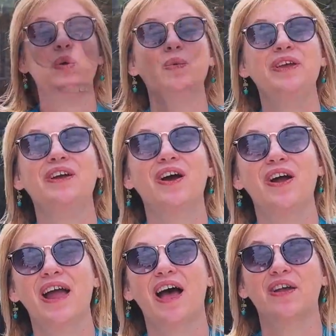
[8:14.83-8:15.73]
We
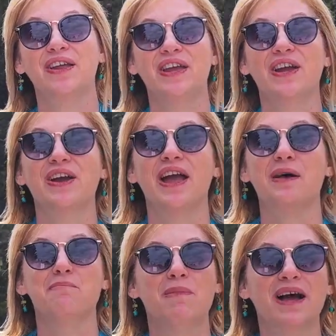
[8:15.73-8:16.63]
are out here
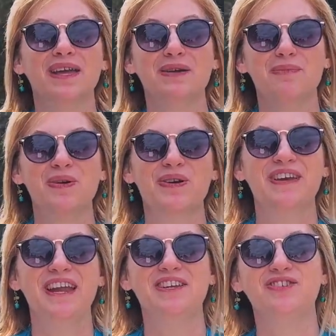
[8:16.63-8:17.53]
at
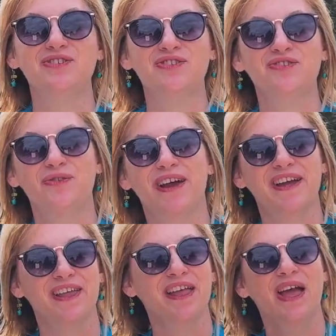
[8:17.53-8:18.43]
Mockingbird Nature
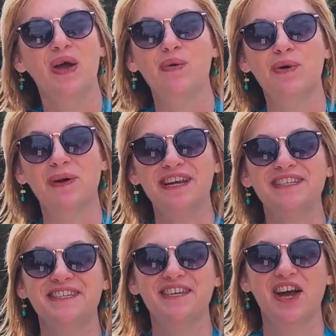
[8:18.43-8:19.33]
Trail, where I
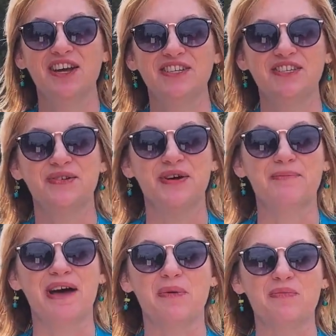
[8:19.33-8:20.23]
wanted to talk to you
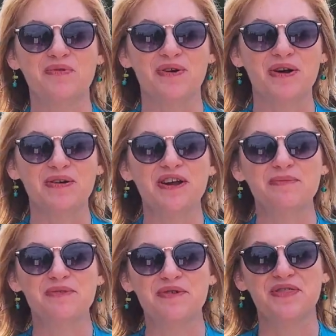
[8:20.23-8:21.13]
about pro
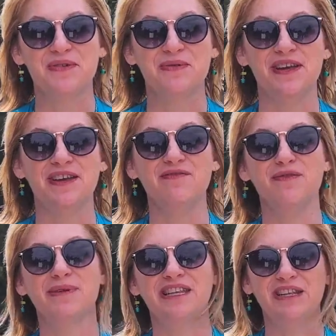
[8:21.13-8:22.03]
number 3
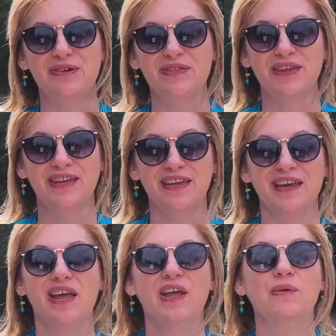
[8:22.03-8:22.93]
for
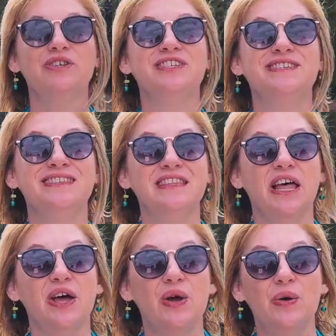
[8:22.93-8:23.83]
Midlothian, which is
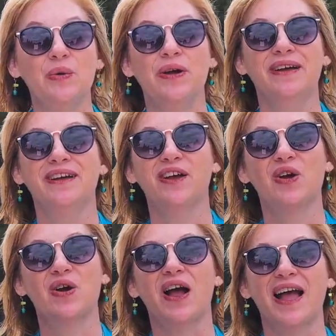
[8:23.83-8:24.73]
low
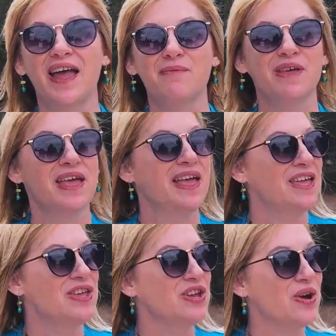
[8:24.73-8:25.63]
crime.
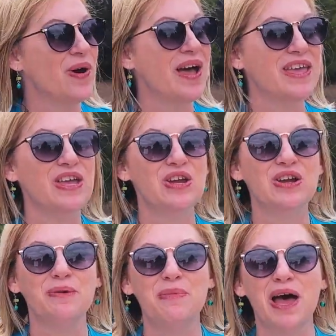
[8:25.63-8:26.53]
You go out
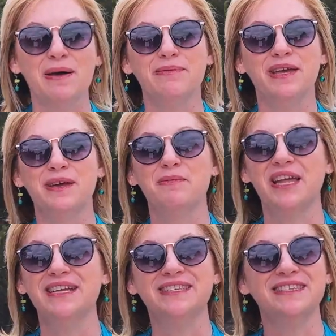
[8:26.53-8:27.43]
here to public
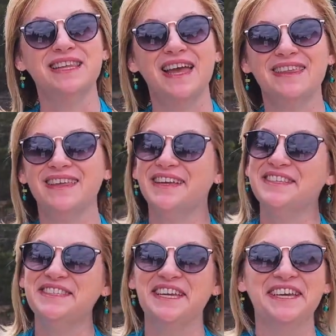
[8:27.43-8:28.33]
places like
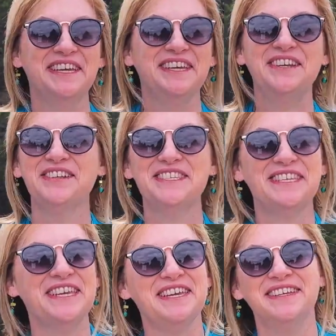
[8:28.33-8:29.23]
this, you don't
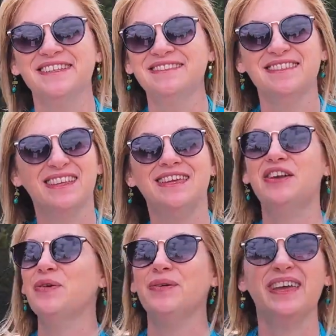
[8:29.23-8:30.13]
see,
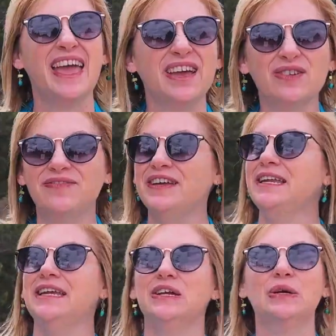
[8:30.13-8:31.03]
you know, gang
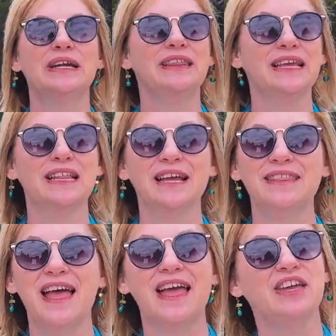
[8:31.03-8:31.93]
graffiti or anything
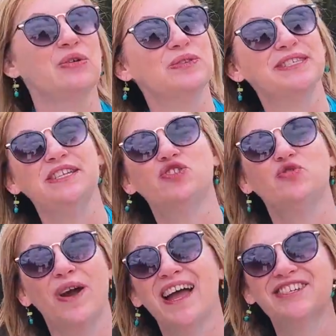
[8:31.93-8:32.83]
like that. You don't see
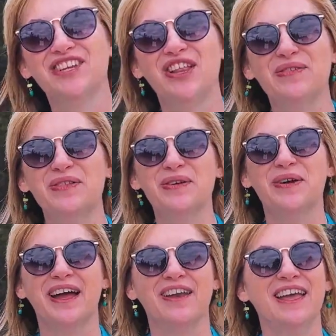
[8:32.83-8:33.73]
trash all over the
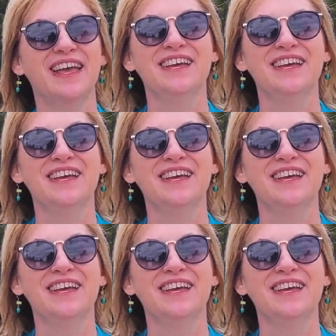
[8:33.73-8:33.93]
ground.